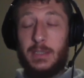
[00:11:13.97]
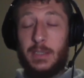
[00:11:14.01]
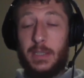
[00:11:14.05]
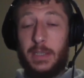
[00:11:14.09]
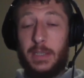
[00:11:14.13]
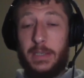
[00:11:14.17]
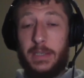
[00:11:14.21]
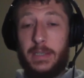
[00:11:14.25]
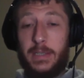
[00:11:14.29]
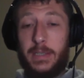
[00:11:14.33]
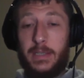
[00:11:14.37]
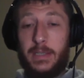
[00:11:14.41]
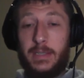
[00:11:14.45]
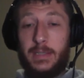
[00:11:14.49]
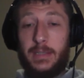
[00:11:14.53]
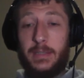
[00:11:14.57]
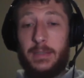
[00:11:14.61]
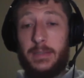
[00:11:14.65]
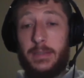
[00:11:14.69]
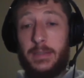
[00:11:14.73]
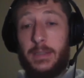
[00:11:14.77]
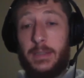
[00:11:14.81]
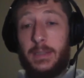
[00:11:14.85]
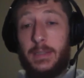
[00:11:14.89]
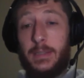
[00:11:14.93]
Uh,
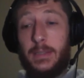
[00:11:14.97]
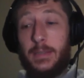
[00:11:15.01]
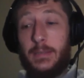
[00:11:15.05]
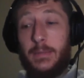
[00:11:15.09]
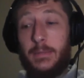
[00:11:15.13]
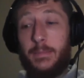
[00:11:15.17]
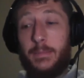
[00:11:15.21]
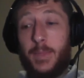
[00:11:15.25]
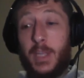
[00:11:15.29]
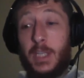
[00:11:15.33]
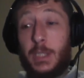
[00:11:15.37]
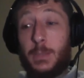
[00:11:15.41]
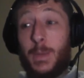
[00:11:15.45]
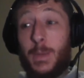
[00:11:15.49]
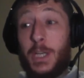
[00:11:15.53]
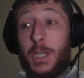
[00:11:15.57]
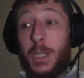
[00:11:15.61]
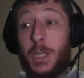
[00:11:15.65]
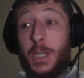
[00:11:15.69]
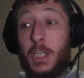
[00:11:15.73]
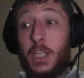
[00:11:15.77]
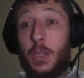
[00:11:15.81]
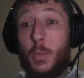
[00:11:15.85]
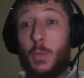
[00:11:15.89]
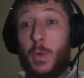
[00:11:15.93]

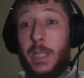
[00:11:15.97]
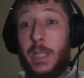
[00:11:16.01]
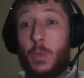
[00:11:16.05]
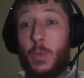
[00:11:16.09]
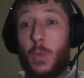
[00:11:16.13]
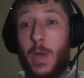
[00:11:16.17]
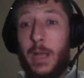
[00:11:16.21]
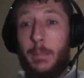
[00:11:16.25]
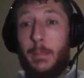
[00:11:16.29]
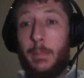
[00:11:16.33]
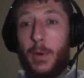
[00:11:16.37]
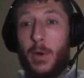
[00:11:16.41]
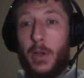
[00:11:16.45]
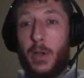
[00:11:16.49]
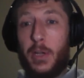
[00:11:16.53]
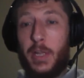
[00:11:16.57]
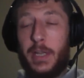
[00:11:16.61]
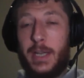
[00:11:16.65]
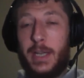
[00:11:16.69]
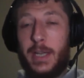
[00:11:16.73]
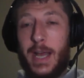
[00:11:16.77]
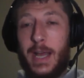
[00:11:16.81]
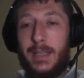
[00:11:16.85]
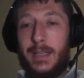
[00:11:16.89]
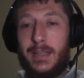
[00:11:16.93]
especially the way Dwight bought
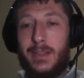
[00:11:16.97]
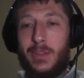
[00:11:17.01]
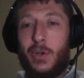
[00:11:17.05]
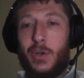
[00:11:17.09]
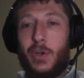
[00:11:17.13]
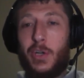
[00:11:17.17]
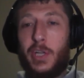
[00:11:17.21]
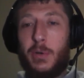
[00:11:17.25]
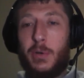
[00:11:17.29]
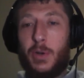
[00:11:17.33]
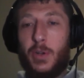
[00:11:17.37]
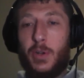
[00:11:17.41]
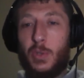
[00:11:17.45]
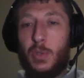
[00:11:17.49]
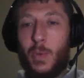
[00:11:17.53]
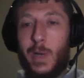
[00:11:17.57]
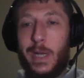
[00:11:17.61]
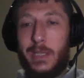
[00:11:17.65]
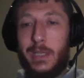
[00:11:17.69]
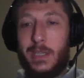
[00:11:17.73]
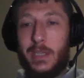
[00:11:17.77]
in, not 30 year old Dwight,